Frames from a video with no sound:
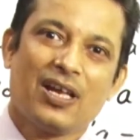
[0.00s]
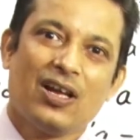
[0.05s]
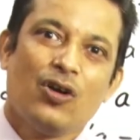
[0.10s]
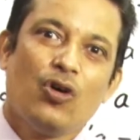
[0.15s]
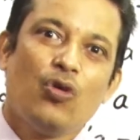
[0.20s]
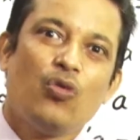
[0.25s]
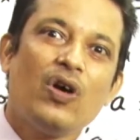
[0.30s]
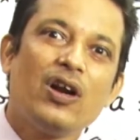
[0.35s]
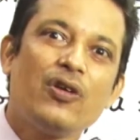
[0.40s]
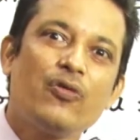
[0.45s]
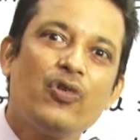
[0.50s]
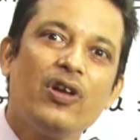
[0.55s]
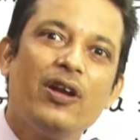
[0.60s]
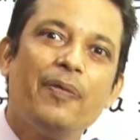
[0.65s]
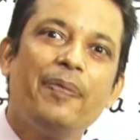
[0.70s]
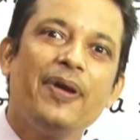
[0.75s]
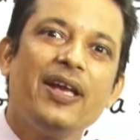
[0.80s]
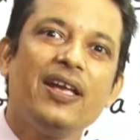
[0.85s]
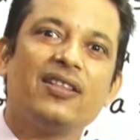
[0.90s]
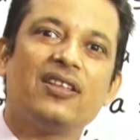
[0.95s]
What will
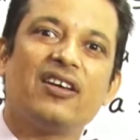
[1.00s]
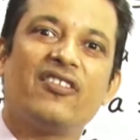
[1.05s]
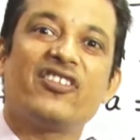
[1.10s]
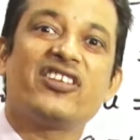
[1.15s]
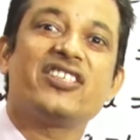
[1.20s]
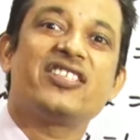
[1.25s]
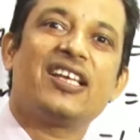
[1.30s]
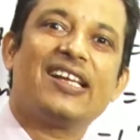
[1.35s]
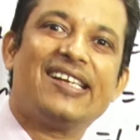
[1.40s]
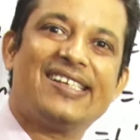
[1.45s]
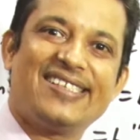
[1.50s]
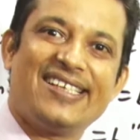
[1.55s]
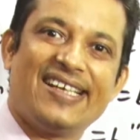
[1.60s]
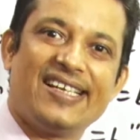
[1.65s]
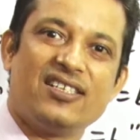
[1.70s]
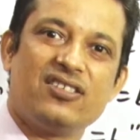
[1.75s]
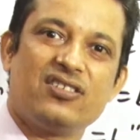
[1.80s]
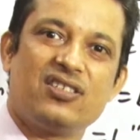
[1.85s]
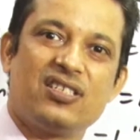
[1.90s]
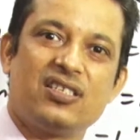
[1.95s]
be the
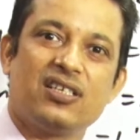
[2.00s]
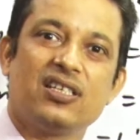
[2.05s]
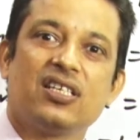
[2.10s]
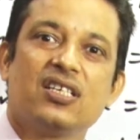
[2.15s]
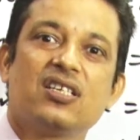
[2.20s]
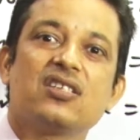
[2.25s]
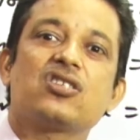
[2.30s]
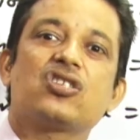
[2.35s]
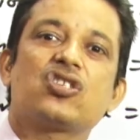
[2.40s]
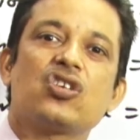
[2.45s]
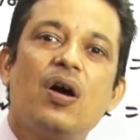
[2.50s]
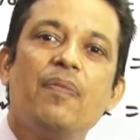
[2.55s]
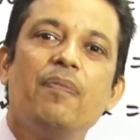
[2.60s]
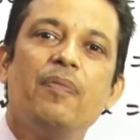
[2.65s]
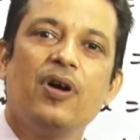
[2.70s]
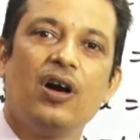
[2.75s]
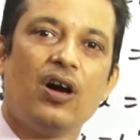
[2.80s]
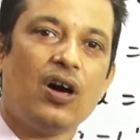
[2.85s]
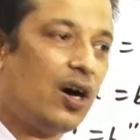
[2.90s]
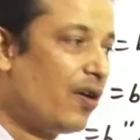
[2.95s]
resultant sum
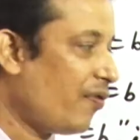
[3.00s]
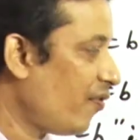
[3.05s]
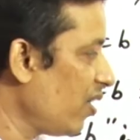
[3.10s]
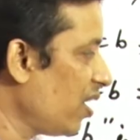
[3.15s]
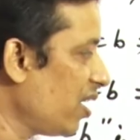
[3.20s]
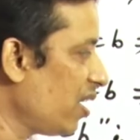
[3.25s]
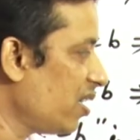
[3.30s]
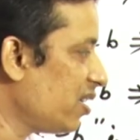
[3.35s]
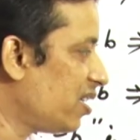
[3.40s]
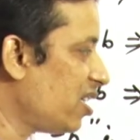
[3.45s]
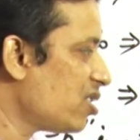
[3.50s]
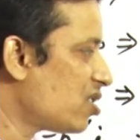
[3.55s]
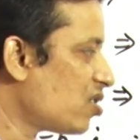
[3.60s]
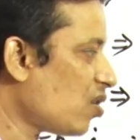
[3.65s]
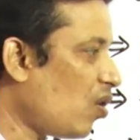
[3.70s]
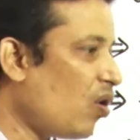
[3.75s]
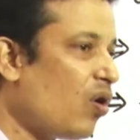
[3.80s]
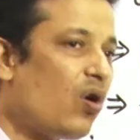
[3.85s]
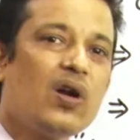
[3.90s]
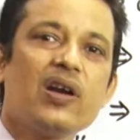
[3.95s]
of this
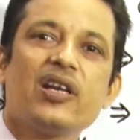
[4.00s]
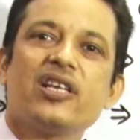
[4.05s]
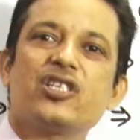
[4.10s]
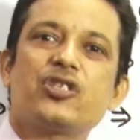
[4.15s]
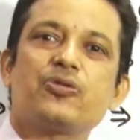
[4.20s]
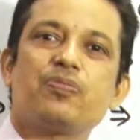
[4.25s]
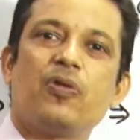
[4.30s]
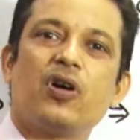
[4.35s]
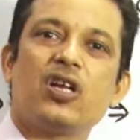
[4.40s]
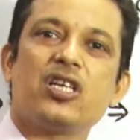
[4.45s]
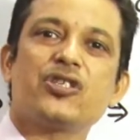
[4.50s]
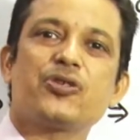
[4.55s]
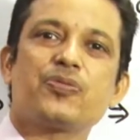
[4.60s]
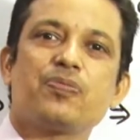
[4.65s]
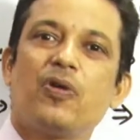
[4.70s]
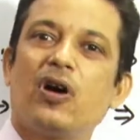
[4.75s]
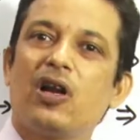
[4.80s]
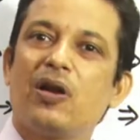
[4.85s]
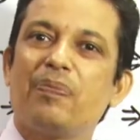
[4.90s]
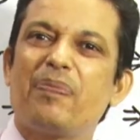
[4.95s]
all
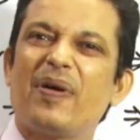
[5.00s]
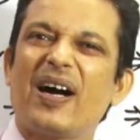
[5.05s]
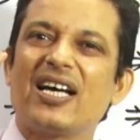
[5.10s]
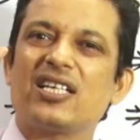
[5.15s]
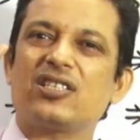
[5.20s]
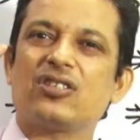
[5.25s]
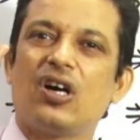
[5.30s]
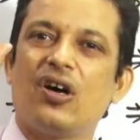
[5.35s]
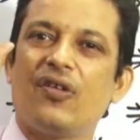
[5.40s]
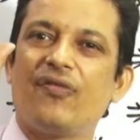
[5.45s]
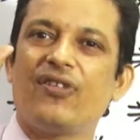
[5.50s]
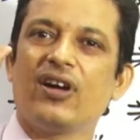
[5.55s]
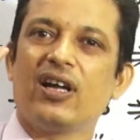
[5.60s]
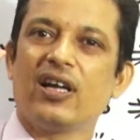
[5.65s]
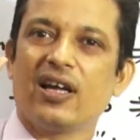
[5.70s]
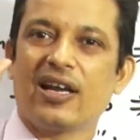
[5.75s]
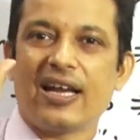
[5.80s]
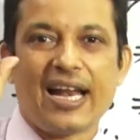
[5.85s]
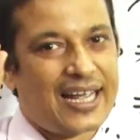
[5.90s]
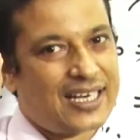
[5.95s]
small part of
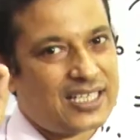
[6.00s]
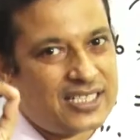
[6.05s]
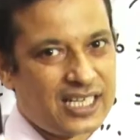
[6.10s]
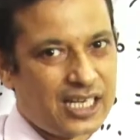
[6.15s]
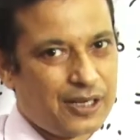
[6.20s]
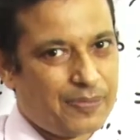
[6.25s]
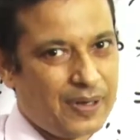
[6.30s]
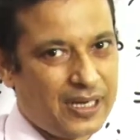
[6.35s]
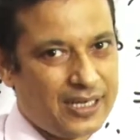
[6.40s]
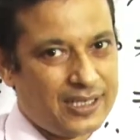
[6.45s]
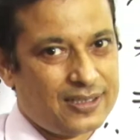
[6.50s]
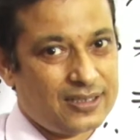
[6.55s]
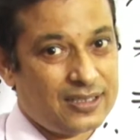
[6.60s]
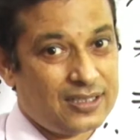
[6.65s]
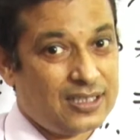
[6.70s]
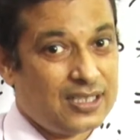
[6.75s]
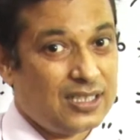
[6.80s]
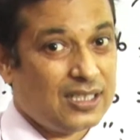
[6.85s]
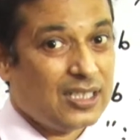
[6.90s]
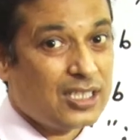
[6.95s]
line segment?
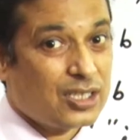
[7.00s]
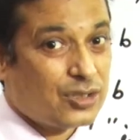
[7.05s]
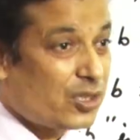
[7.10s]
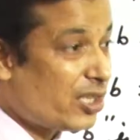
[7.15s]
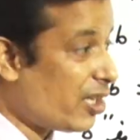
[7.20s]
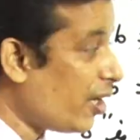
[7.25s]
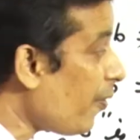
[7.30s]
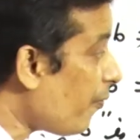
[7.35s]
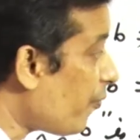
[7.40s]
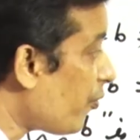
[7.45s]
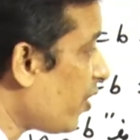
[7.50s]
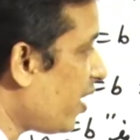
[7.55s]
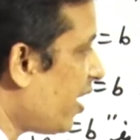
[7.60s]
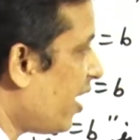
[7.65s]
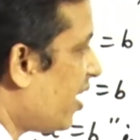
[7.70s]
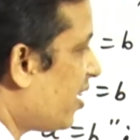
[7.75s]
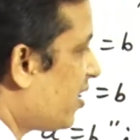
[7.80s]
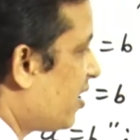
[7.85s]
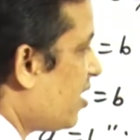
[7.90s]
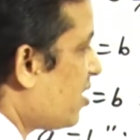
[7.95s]
So, if we
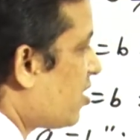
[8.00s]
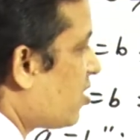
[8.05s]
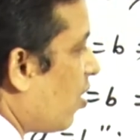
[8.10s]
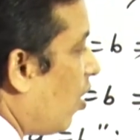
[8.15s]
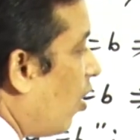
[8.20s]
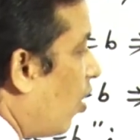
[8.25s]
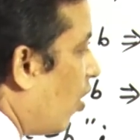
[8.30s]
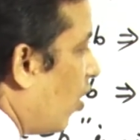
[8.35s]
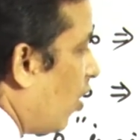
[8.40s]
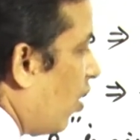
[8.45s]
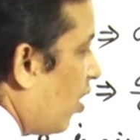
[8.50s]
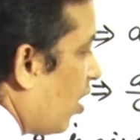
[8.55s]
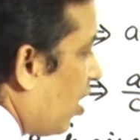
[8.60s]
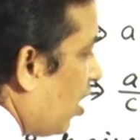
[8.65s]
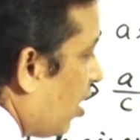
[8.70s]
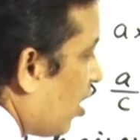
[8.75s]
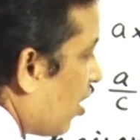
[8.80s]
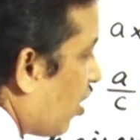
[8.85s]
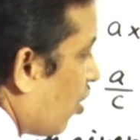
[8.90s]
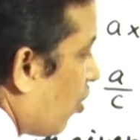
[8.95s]
add these all,
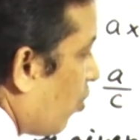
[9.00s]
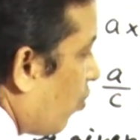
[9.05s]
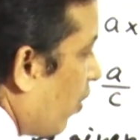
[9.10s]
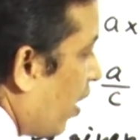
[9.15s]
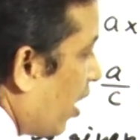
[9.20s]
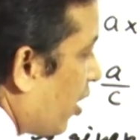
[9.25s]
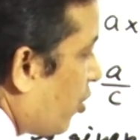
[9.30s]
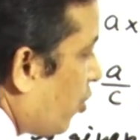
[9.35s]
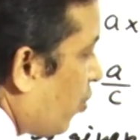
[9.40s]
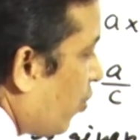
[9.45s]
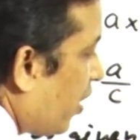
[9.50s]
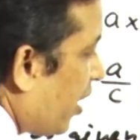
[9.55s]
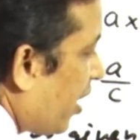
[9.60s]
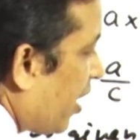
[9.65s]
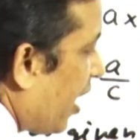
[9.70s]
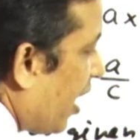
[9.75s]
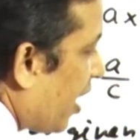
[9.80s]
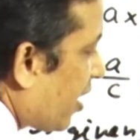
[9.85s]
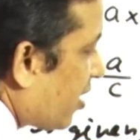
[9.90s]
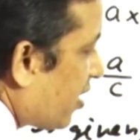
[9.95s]
what do we
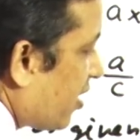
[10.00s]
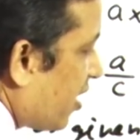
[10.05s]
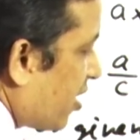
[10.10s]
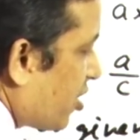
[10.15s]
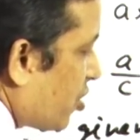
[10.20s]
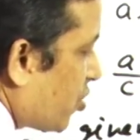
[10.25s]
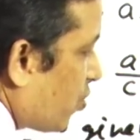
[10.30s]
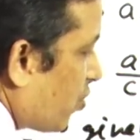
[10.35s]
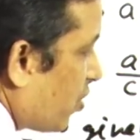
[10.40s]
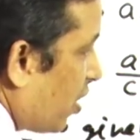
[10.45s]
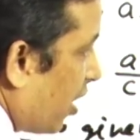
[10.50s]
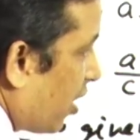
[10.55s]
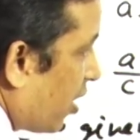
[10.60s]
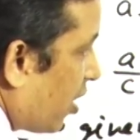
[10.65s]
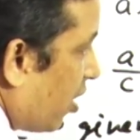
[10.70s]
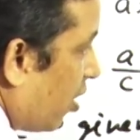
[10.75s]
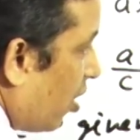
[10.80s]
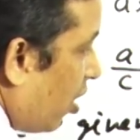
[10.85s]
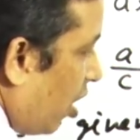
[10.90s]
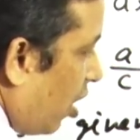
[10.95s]
get, dear student?
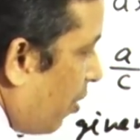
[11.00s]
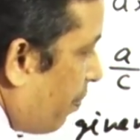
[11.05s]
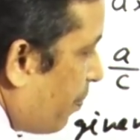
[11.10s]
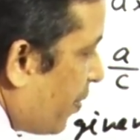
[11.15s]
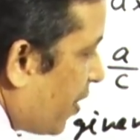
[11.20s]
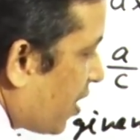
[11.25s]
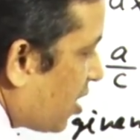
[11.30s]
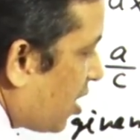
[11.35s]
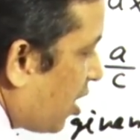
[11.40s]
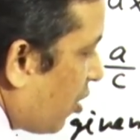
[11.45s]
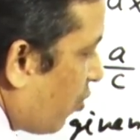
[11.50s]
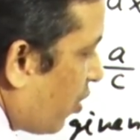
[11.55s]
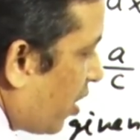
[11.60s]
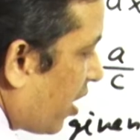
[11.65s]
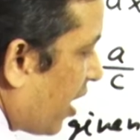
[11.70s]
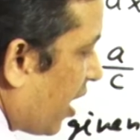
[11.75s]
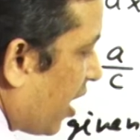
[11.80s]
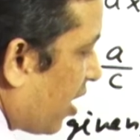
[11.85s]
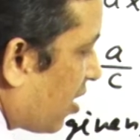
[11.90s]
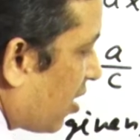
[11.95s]
Obviously, we
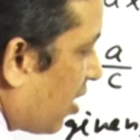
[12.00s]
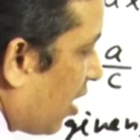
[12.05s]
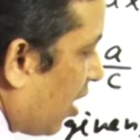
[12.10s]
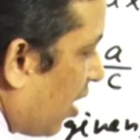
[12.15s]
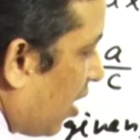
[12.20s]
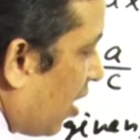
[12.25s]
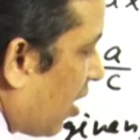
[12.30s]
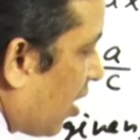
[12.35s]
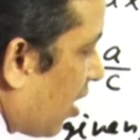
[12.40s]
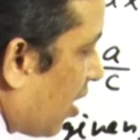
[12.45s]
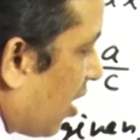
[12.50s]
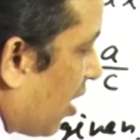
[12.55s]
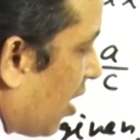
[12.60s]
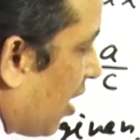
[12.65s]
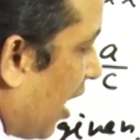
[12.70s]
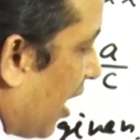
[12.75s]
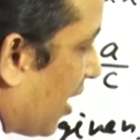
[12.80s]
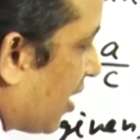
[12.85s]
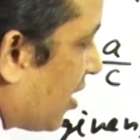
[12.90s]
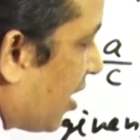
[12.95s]
get the
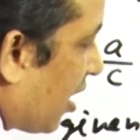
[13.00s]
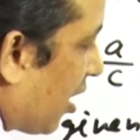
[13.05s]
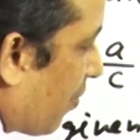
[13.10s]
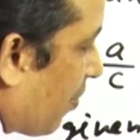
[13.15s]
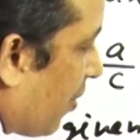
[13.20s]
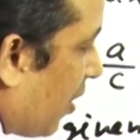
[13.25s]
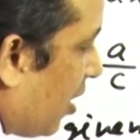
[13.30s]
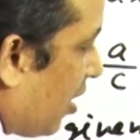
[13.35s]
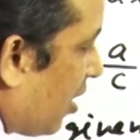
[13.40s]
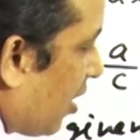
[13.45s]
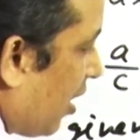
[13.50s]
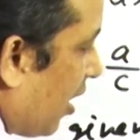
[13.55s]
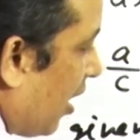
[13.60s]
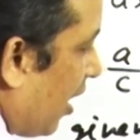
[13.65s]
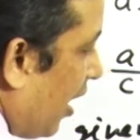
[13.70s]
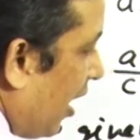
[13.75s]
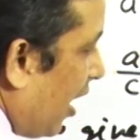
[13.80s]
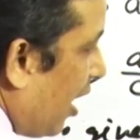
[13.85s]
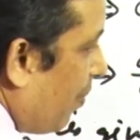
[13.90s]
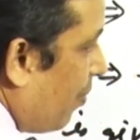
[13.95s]
line segment
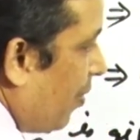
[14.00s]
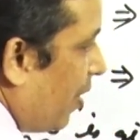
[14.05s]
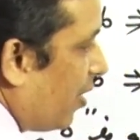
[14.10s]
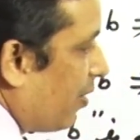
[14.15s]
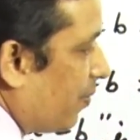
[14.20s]
AB.